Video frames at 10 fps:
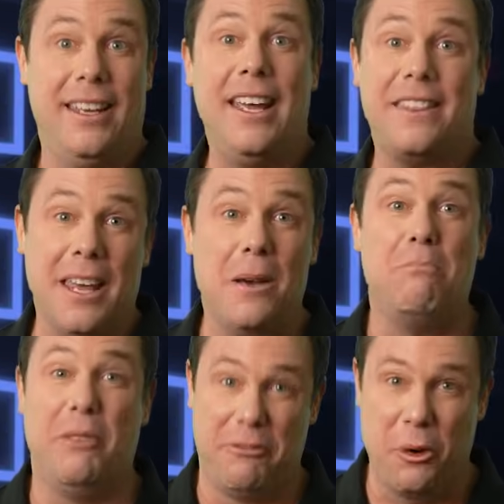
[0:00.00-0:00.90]
get them
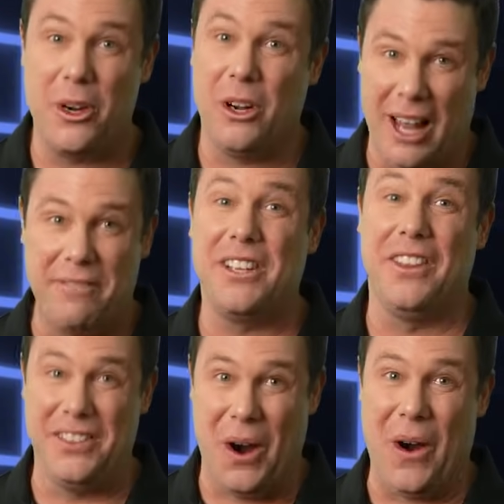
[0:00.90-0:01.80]
before you're left in
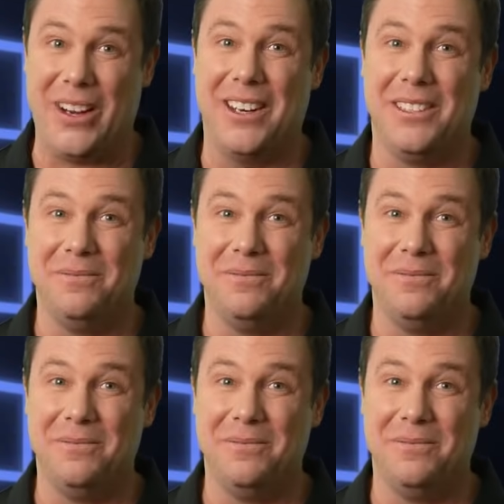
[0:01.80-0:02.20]
the dark.